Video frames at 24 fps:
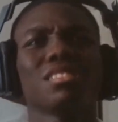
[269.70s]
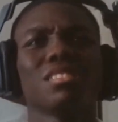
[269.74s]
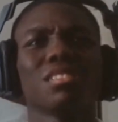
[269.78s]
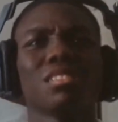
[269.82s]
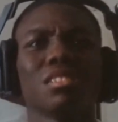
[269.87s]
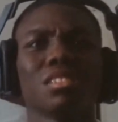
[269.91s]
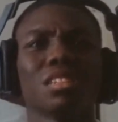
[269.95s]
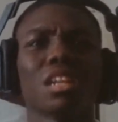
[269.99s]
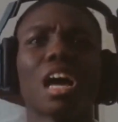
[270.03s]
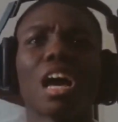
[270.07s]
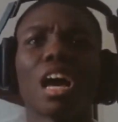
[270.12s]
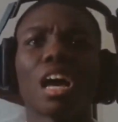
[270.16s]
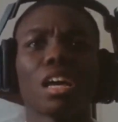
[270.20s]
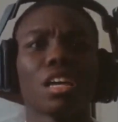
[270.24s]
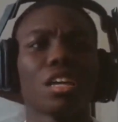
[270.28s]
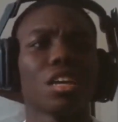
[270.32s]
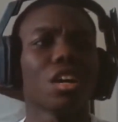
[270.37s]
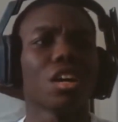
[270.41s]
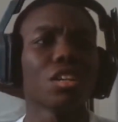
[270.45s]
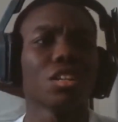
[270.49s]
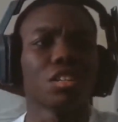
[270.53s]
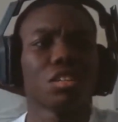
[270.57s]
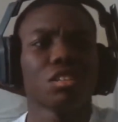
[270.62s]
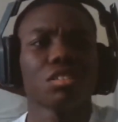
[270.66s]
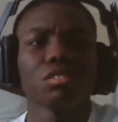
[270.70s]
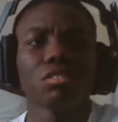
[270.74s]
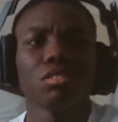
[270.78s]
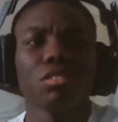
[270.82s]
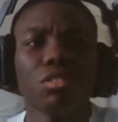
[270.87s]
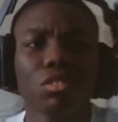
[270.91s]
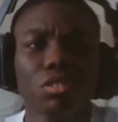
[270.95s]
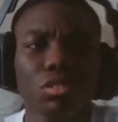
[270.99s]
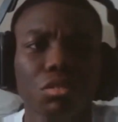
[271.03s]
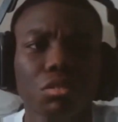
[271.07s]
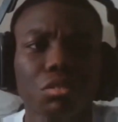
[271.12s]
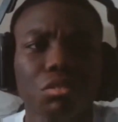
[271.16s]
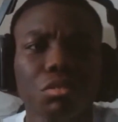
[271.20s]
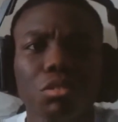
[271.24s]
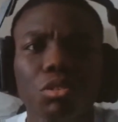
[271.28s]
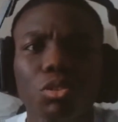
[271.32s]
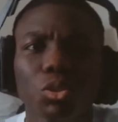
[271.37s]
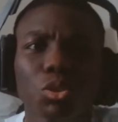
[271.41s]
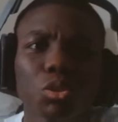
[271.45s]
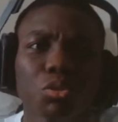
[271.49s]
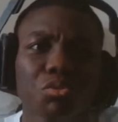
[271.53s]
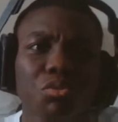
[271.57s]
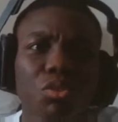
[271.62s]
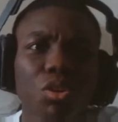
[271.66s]
Nah, y'all niggas... Hold the
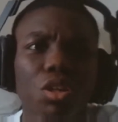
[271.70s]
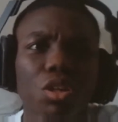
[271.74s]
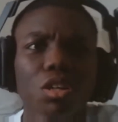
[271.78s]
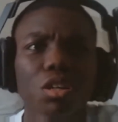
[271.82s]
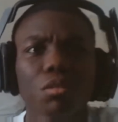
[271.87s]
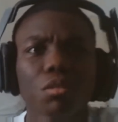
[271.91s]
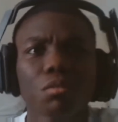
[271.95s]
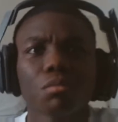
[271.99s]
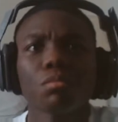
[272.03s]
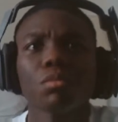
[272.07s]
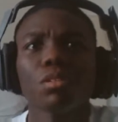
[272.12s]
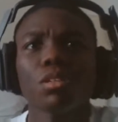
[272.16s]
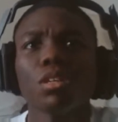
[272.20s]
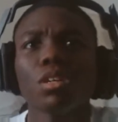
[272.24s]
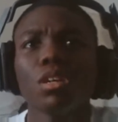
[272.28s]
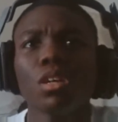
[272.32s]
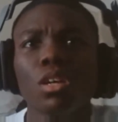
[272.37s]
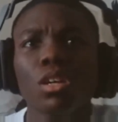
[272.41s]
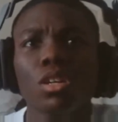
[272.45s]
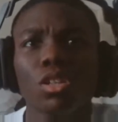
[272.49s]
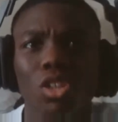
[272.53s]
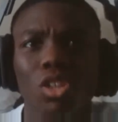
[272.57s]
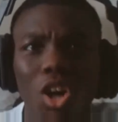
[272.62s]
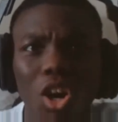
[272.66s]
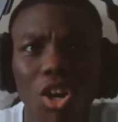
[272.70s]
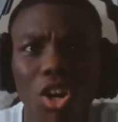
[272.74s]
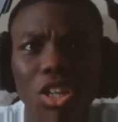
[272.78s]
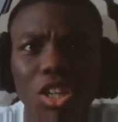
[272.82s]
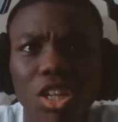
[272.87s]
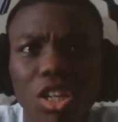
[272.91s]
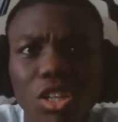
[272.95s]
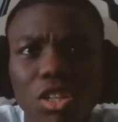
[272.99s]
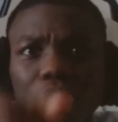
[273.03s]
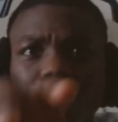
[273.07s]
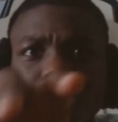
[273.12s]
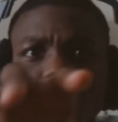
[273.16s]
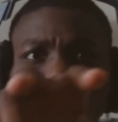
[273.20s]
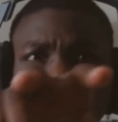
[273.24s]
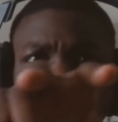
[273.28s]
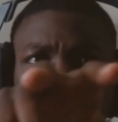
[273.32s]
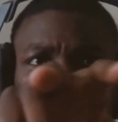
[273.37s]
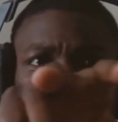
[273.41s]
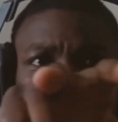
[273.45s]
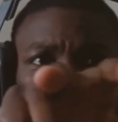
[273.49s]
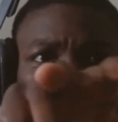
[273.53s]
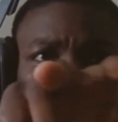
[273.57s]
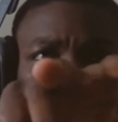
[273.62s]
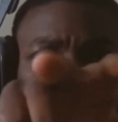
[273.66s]
fuck up. Y'all
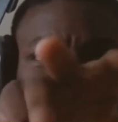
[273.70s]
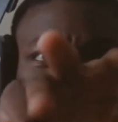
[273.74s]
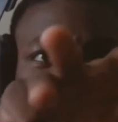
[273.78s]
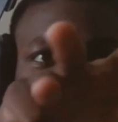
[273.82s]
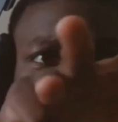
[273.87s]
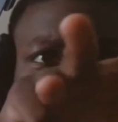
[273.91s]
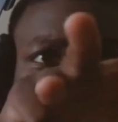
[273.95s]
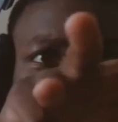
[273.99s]
niggas... Y'all three